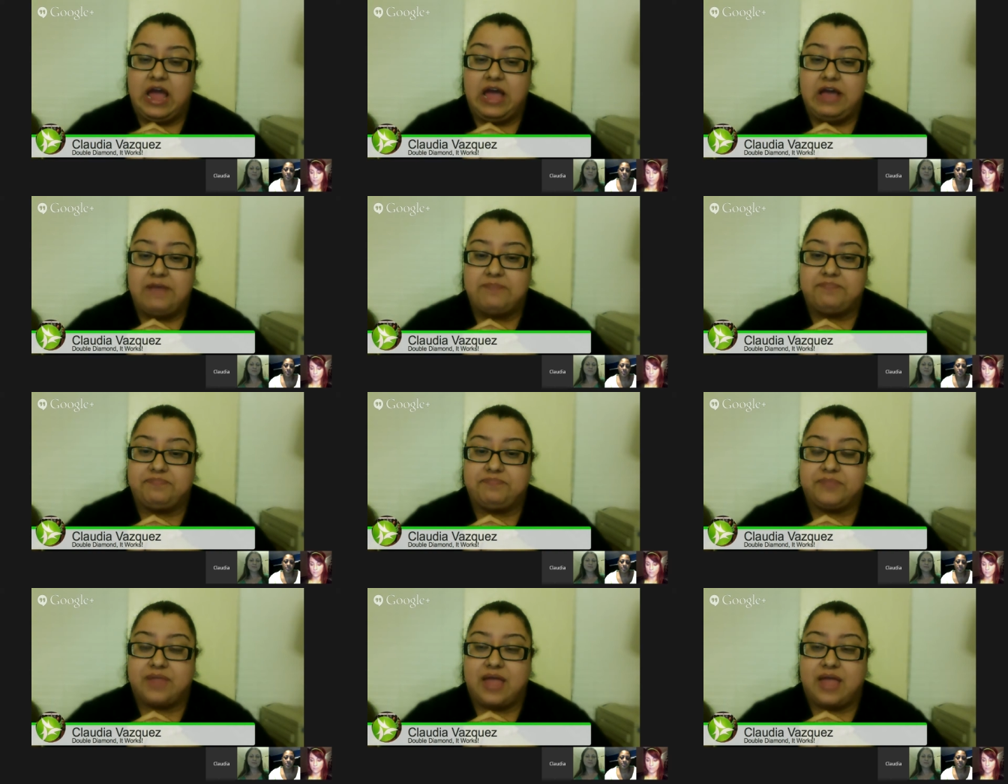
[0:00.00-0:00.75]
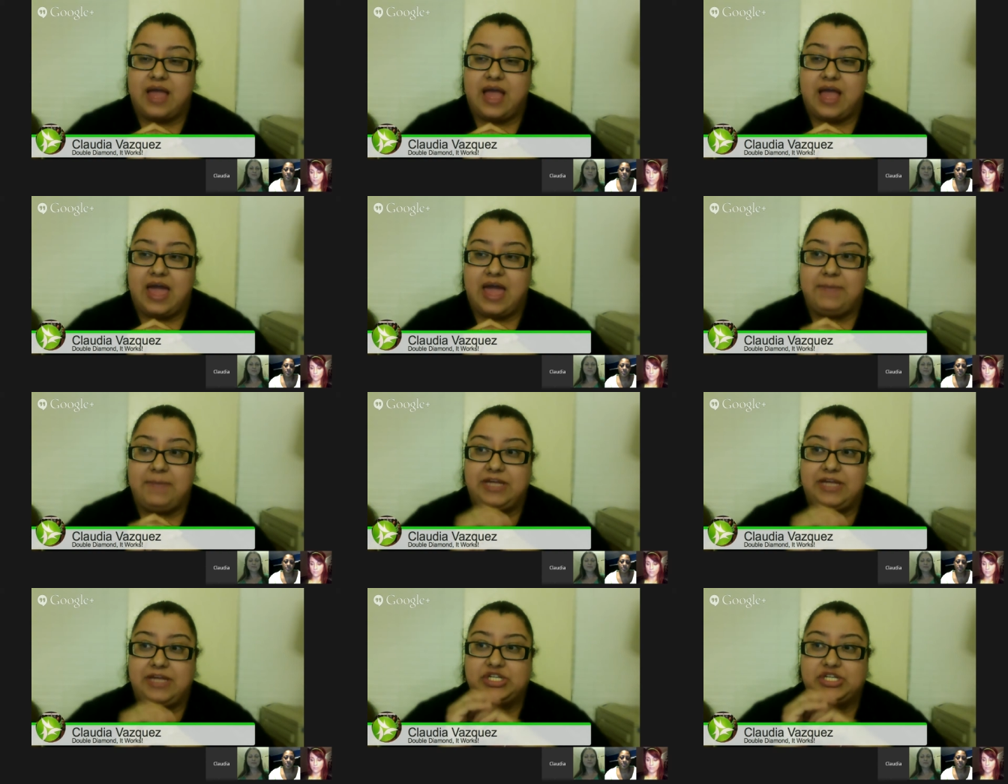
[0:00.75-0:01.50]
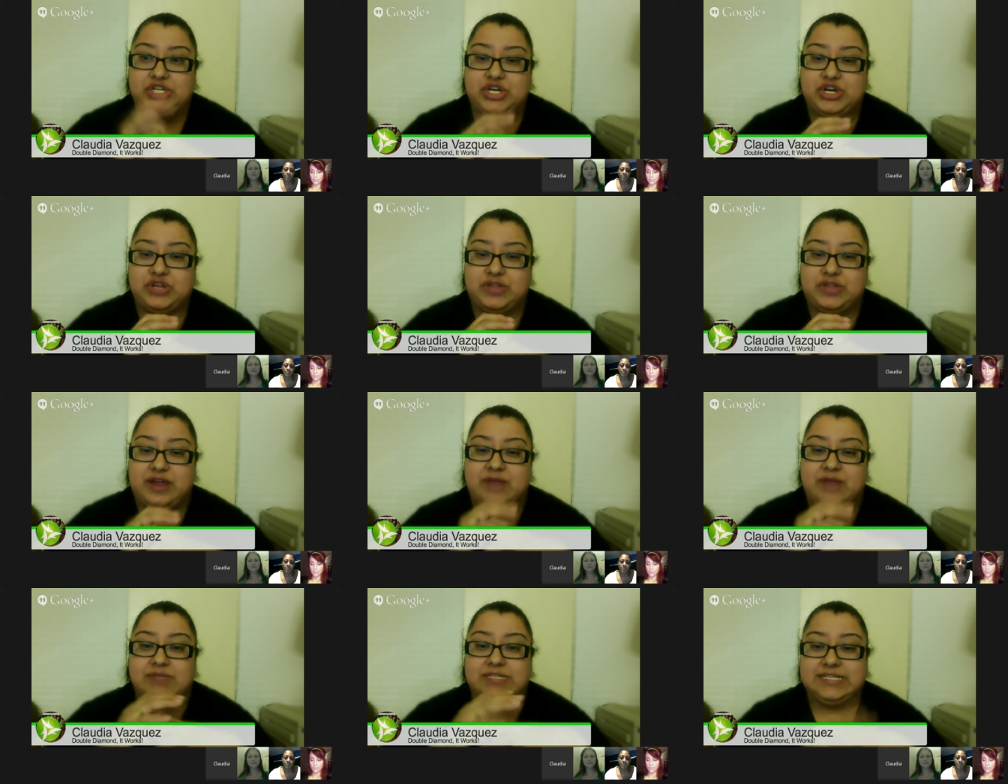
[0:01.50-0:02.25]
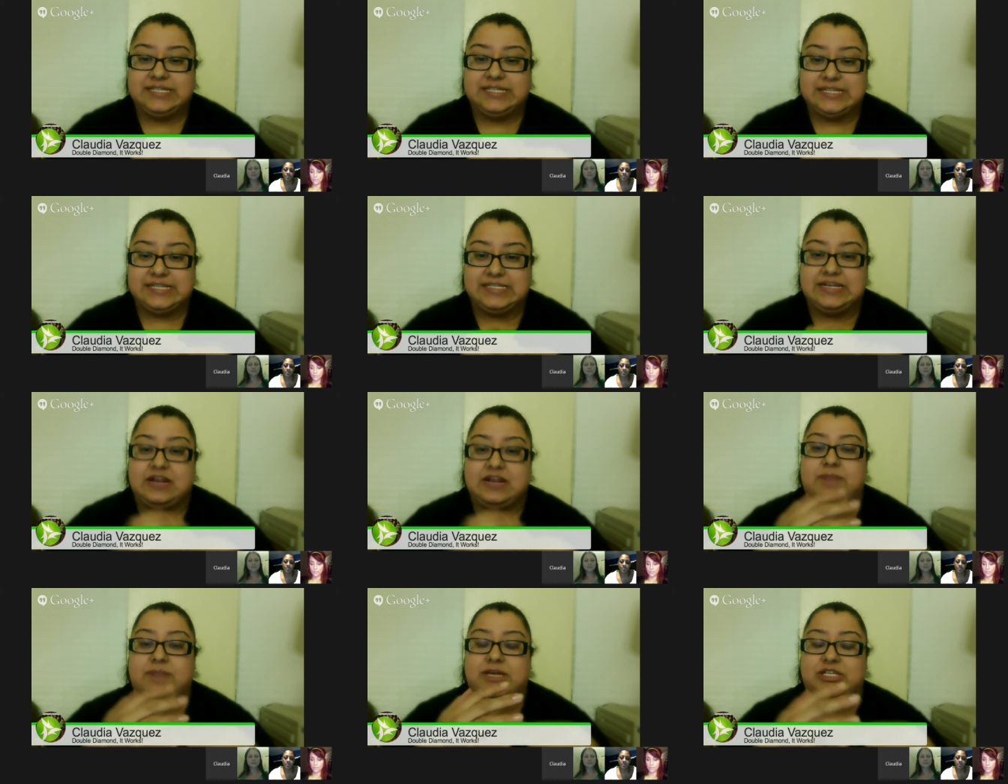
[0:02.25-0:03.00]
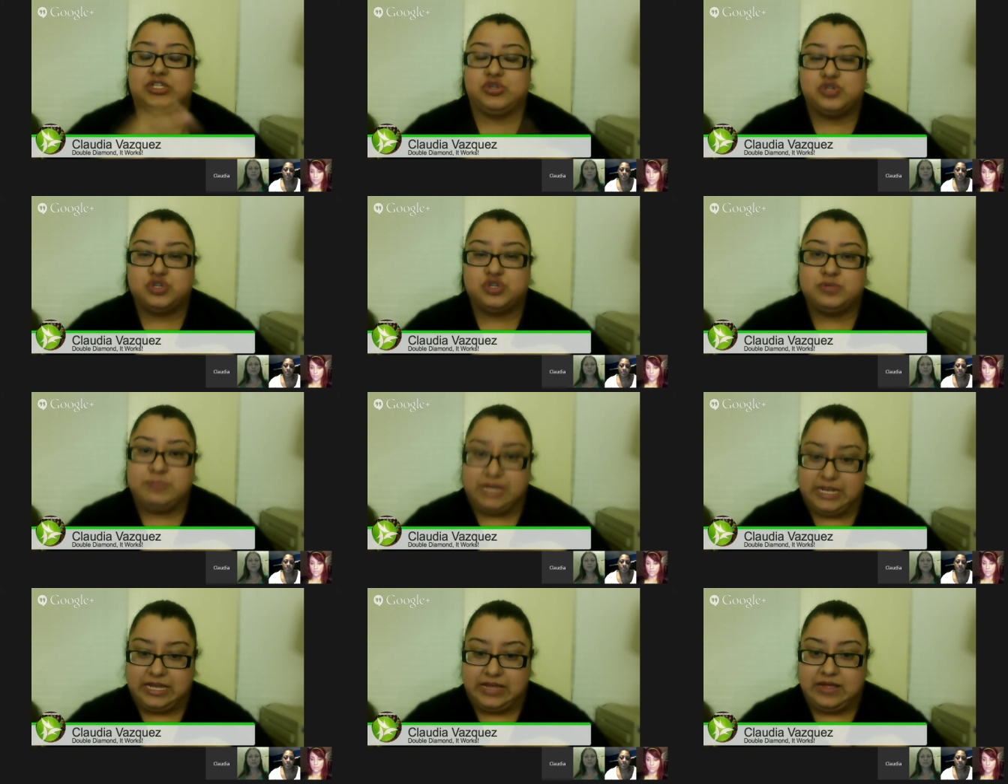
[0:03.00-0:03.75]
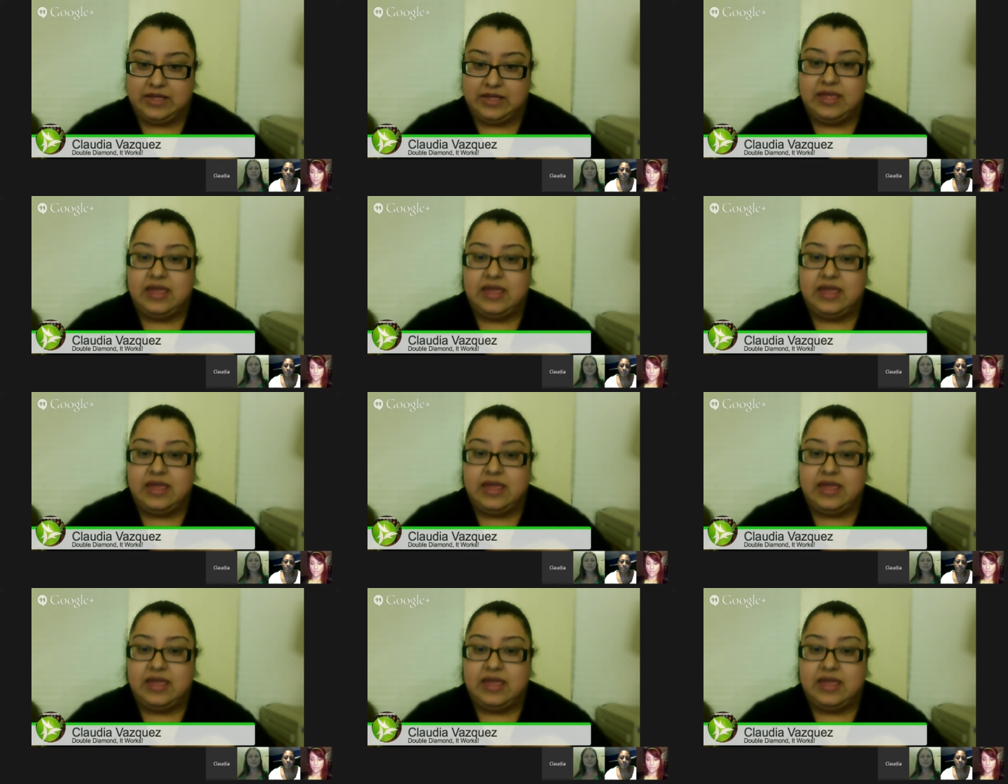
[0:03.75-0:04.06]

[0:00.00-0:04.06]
I made sure that I was consistent on my social media.